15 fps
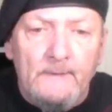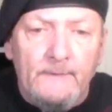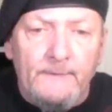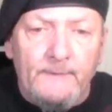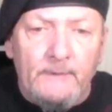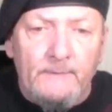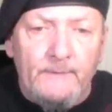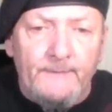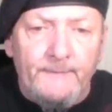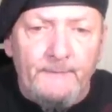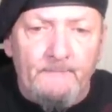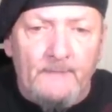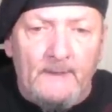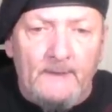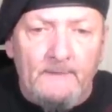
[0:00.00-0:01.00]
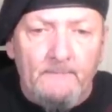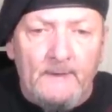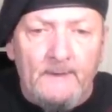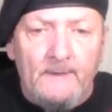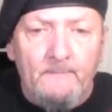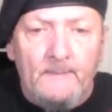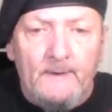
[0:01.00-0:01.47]
Service. My.
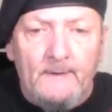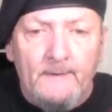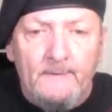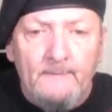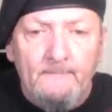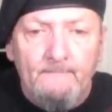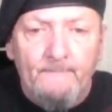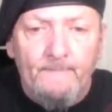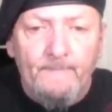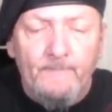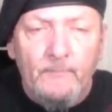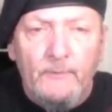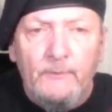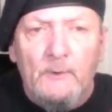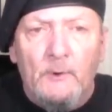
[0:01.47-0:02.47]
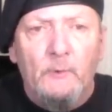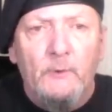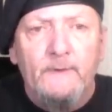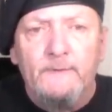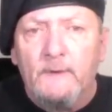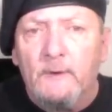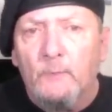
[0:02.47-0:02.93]
It's
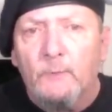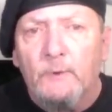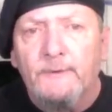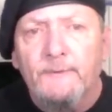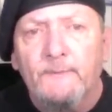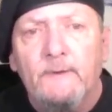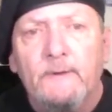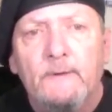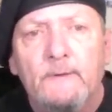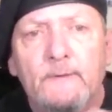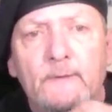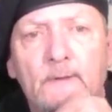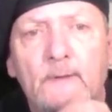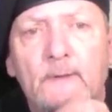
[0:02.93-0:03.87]
always our worst fears.